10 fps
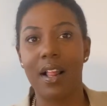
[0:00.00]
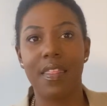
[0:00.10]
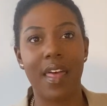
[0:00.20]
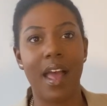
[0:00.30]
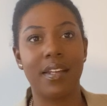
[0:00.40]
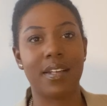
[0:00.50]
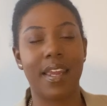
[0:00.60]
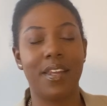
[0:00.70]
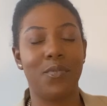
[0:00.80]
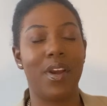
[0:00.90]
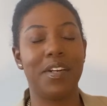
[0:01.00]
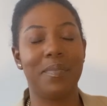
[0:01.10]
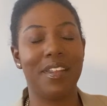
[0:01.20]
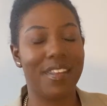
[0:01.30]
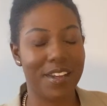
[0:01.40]
that I can
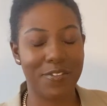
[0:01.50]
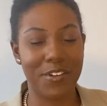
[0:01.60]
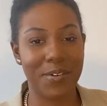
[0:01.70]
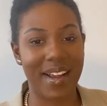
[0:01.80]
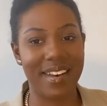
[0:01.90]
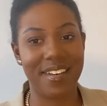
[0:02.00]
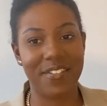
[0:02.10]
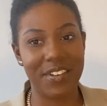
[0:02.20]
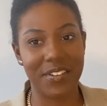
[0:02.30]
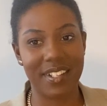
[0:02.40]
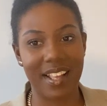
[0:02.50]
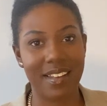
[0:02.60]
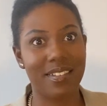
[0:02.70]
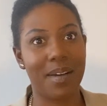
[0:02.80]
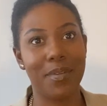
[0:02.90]
randomly think of you and feel the
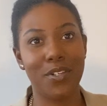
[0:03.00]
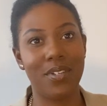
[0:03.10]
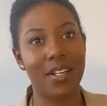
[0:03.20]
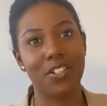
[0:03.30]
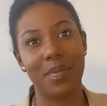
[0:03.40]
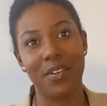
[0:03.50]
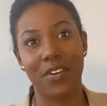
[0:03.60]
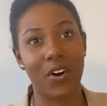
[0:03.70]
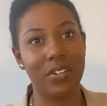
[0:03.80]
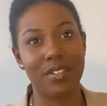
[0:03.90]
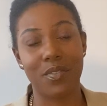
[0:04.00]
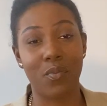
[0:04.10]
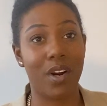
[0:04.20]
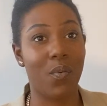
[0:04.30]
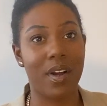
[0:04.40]
last time that you touched me, regardless of
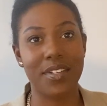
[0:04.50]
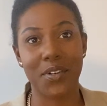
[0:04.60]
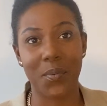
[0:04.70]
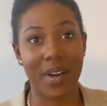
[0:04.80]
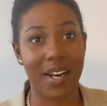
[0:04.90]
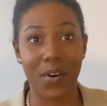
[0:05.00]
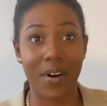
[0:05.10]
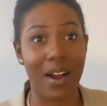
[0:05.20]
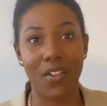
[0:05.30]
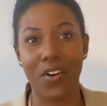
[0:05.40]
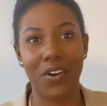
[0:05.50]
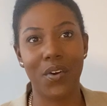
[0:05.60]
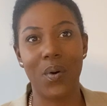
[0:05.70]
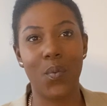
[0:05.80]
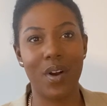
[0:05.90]
where it was or when or how long
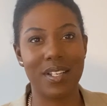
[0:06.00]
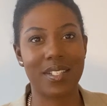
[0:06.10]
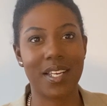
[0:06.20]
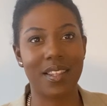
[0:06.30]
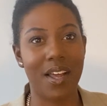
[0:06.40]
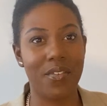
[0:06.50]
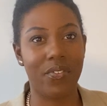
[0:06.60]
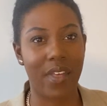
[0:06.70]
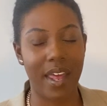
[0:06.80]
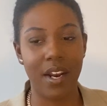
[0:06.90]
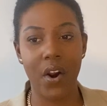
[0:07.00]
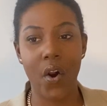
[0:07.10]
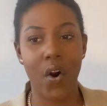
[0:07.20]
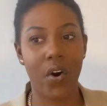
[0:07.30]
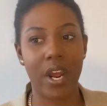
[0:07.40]
ago it was. I love that
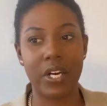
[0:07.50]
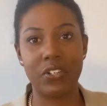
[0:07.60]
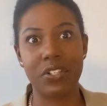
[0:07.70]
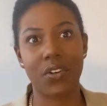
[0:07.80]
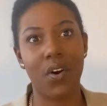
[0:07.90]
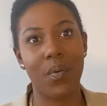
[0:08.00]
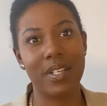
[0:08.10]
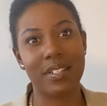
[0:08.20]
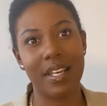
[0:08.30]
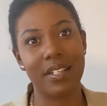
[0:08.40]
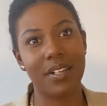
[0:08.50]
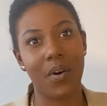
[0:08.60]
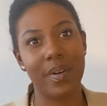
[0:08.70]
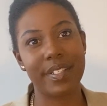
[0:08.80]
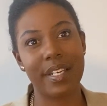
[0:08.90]
our energies are always synced and
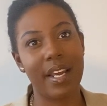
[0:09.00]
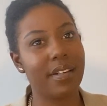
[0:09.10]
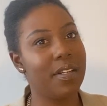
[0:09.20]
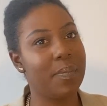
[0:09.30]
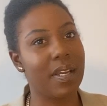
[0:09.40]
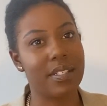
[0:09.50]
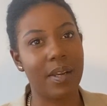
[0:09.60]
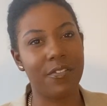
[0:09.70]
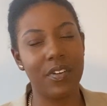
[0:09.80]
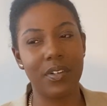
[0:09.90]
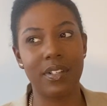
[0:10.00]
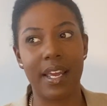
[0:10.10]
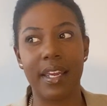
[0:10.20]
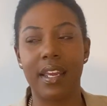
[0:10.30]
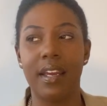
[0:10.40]
always connected, because I feel
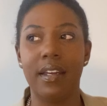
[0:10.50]
like